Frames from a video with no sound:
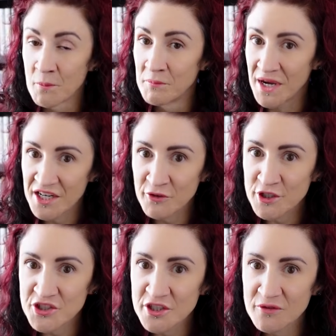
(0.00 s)
But if
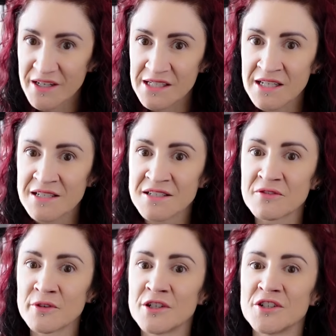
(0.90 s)
you're still finding it
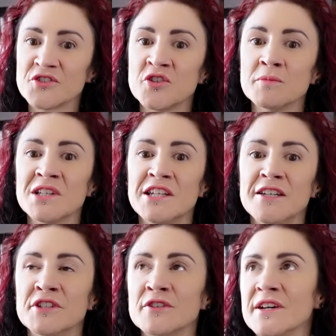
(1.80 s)
difficult to
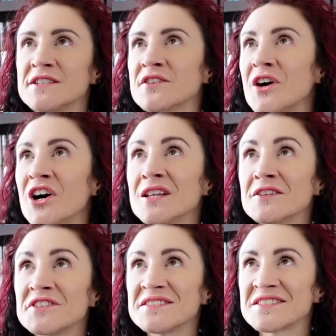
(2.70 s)
believe in the face of all
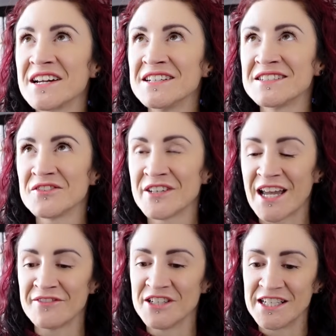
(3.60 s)
of this scientific
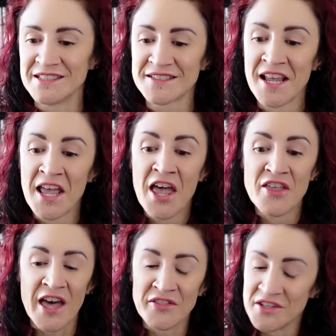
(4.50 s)
evidence
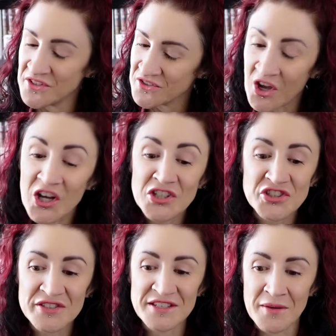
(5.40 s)
that this is all
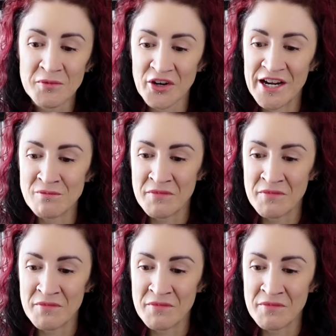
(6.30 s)
just some great